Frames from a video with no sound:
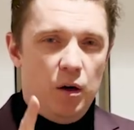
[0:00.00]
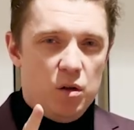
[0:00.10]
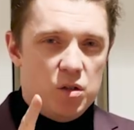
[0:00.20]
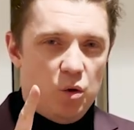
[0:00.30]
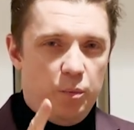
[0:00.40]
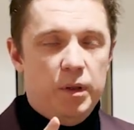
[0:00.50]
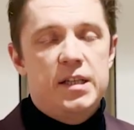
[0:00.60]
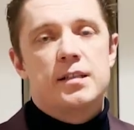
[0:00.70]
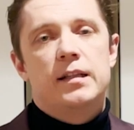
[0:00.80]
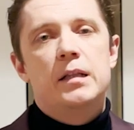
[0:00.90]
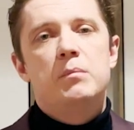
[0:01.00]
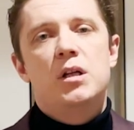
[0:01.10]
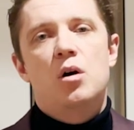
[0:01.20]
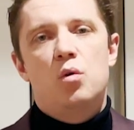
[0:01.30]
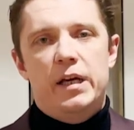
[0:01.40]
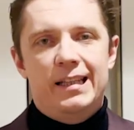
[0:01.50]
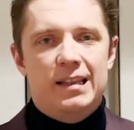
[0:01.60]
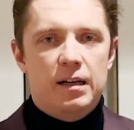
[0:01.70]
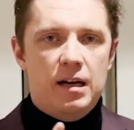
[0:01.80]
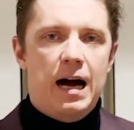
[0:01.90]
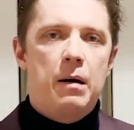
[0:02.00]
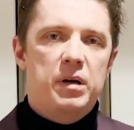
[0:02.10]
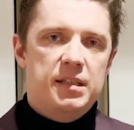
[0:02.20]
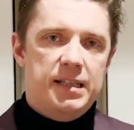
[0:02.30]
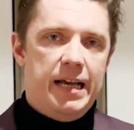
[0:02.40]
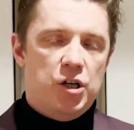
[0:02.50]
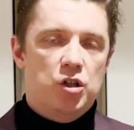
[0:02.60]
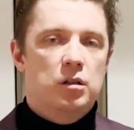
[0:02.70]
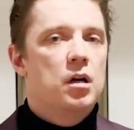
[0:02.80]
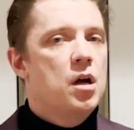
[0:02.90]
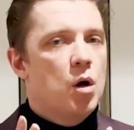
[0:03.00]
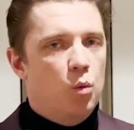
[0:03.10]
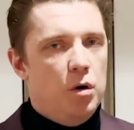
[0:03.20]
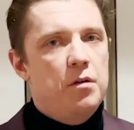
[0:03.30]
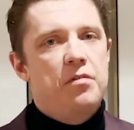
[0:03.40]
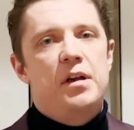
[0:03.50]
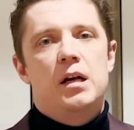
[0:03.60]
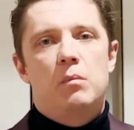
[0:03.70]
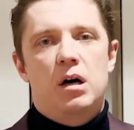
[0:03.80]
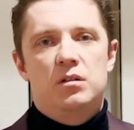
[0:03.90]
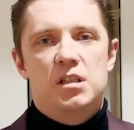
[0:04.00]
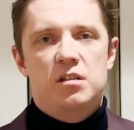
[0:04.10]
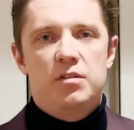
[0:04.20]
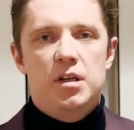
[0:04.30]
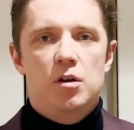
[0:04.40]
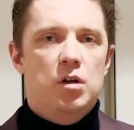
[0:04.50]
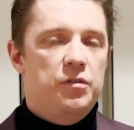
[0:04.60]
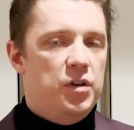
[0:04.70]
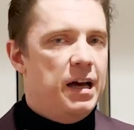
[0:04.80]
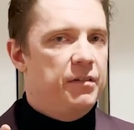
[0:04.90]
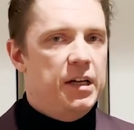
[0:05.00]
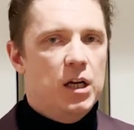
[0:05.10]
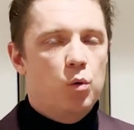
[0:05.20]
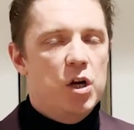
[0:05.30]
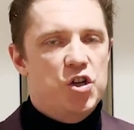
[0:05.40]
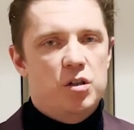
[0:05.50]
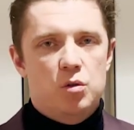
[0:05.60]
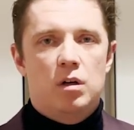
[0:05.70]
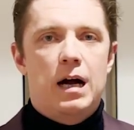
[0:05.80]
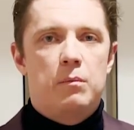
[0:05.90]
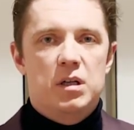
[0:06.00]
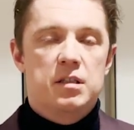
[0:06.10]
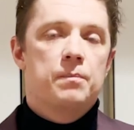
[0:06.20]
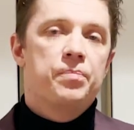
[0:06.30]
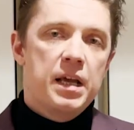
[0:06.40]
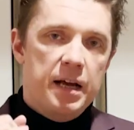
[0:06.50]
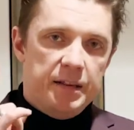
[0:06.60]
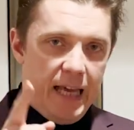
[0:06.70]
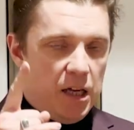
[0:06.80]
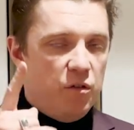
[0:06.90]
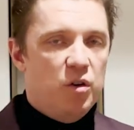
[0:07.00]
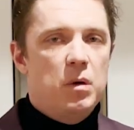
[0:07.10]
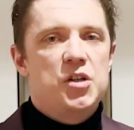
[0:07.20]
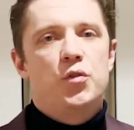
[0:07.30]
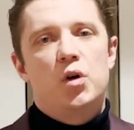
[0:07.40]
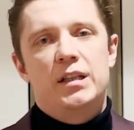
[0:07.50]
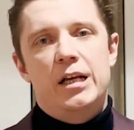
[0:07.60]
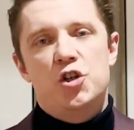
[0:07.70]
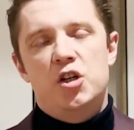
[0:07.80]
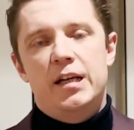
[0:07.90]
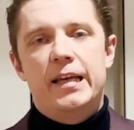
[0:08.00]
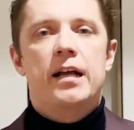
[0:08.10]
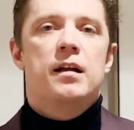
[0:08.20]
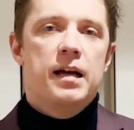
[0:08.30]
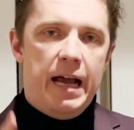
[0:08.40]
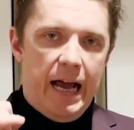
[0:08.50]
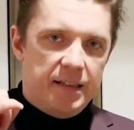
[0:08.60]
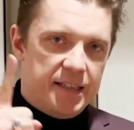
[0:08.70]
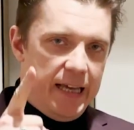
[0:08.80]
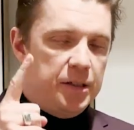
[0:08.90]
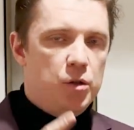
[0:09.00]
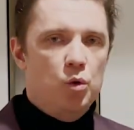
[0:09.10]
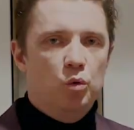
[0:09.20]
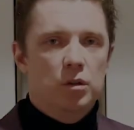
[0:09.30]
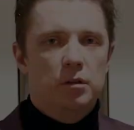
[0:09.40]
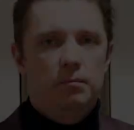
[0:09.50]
And also, please let me know in the comment section what do you think about this video, if you have any questions or comments. Thank you very much for your attention again, and stay tuned.